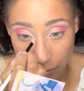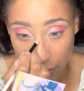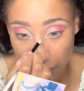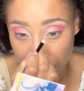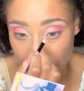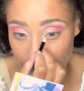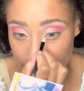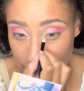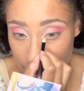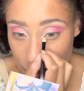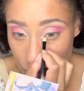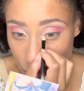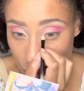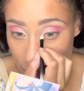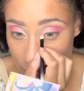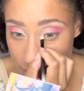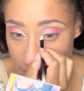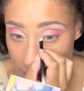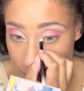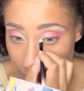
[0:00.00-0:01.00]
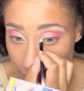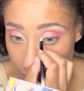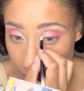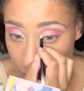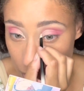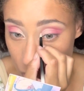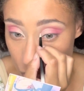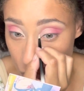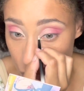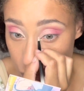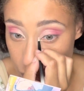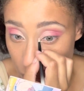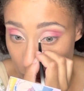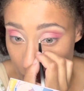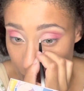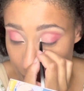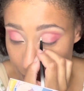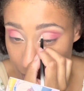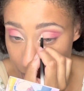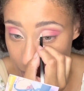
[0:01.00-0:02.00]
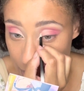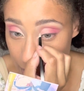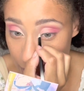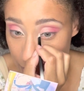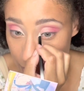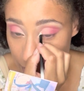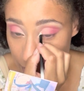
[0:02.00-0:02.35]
But like, as far as like drama,